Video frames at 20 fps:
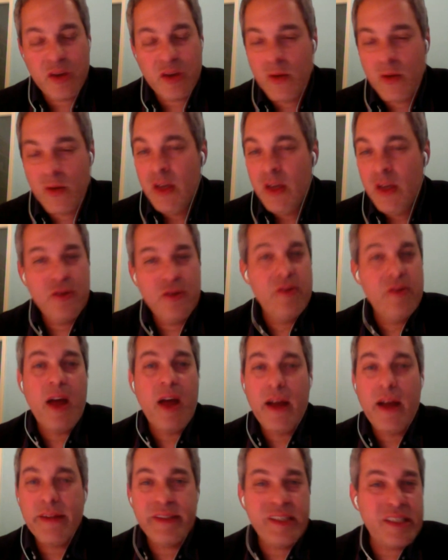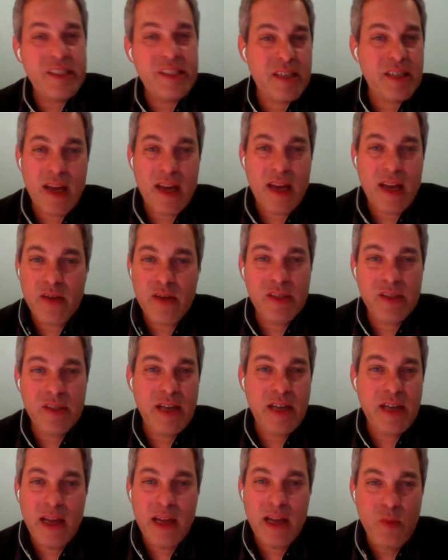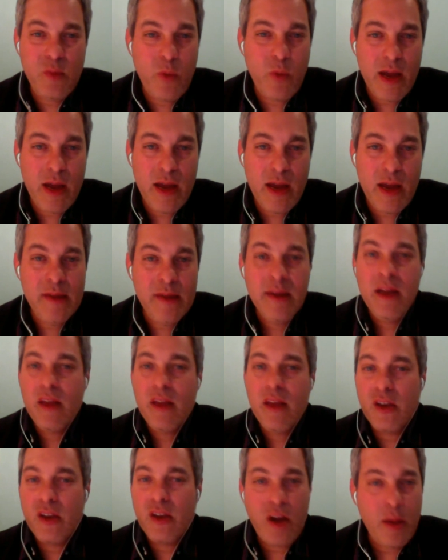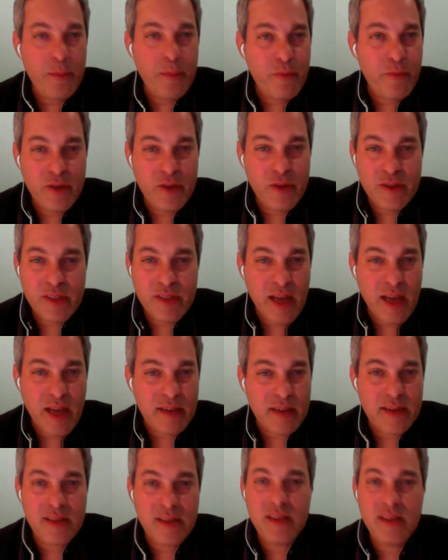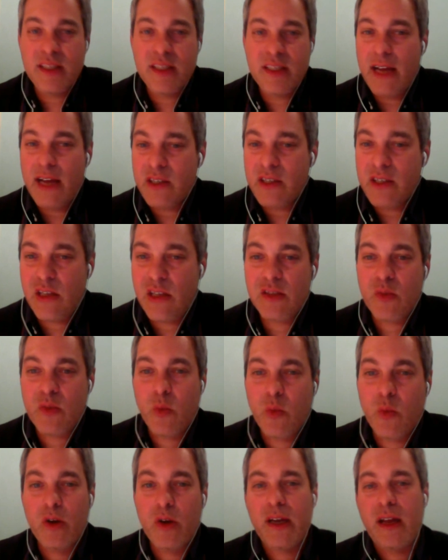So do not discount in any way the comfort sex, the sex that's working.